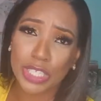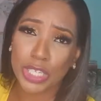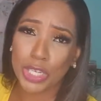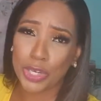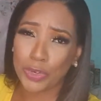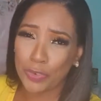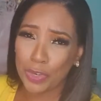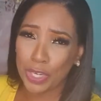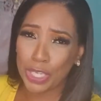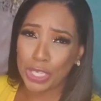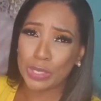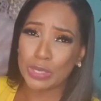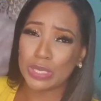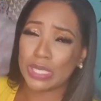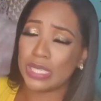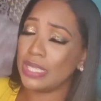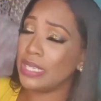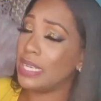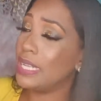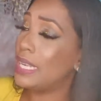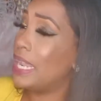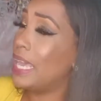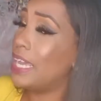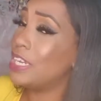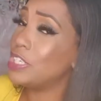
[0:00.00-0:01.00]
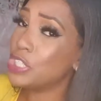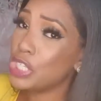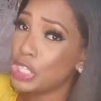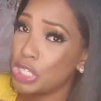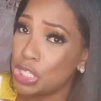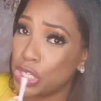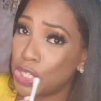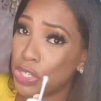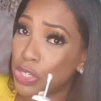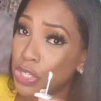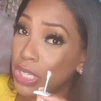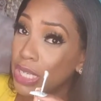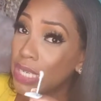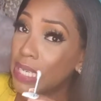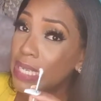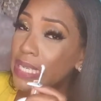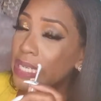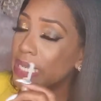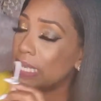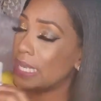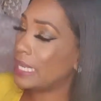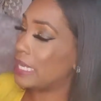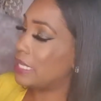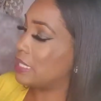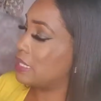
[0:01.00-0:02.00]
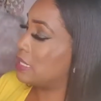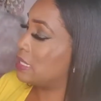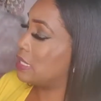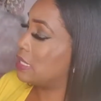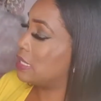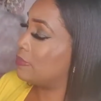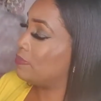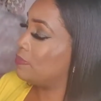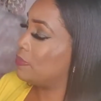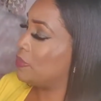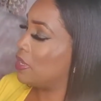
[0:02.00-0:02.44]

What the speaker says: you're reusing a lash and you're not cleaning it.